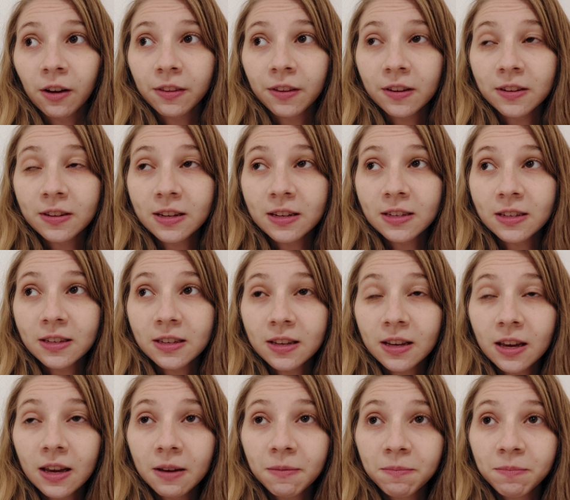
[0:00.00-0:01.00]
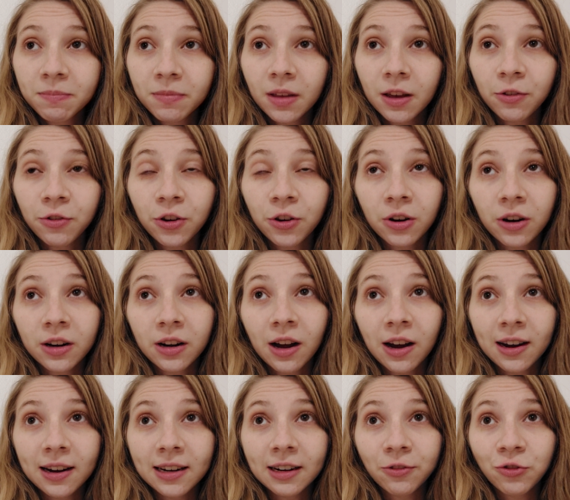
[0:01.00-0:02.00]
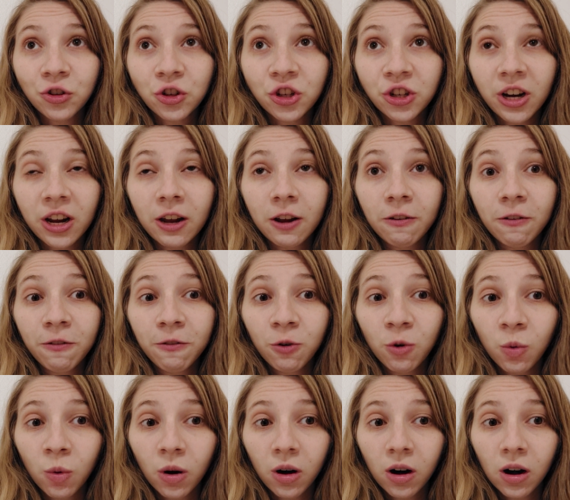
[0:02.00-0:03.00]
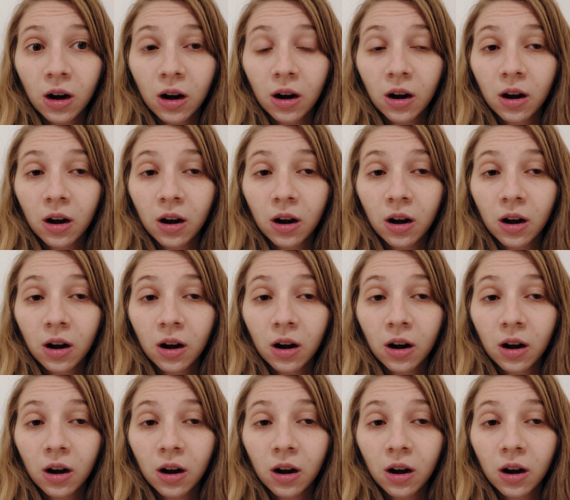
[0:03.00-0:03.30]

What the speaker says: authenticity. If you're an INFJ 4,